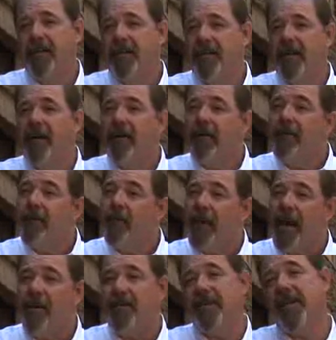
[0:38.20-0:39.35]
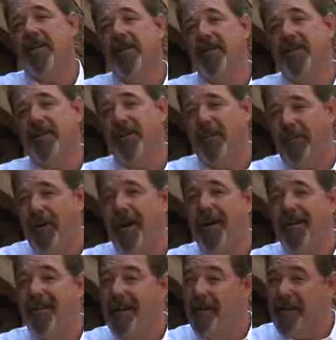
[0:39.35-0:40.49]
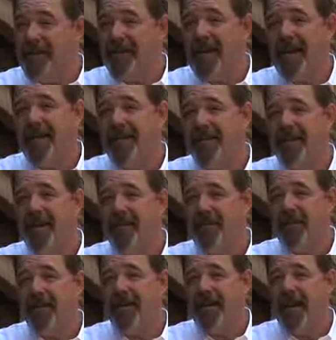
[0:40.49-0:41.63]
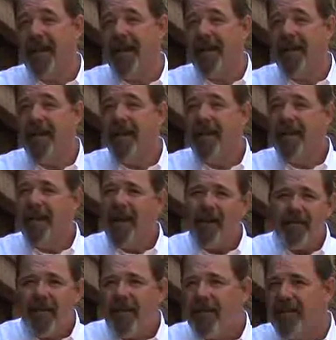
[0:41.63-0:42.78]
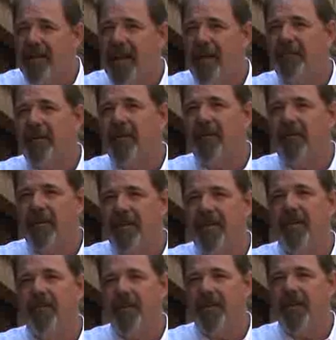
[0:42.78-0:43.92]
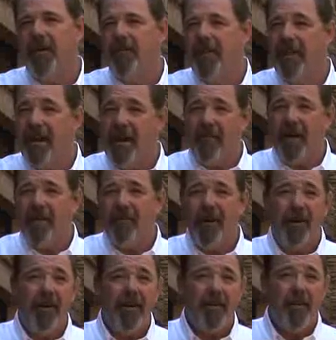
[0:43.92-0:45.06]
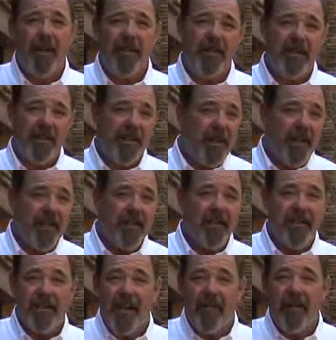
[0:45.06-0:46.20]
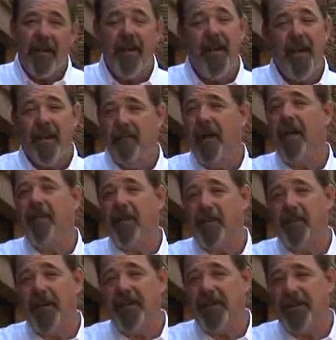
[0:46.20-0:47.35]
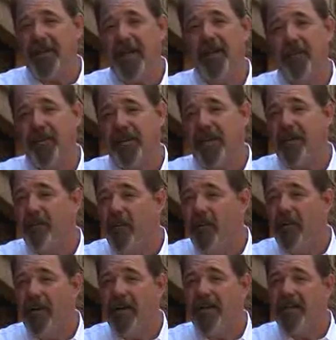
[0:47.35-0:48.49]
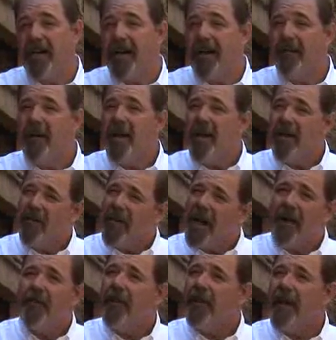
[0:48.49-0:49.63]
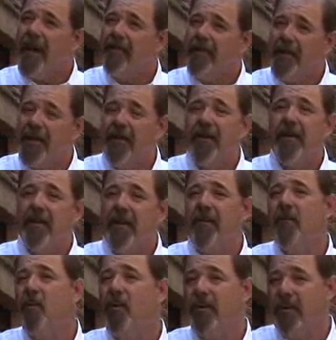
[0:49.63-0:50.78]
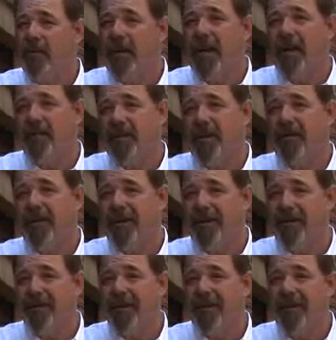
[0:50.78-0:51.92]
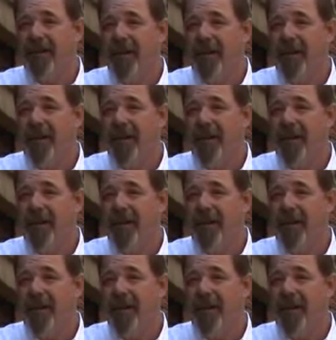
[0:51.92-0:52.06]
So when I was introduced to a product that I'm excited to share with you today, I was a little skeptical when someone told me that I might earn as much as 6, 7, maybe as much as 10% more on a job without really having to do anything more than what I was already doing.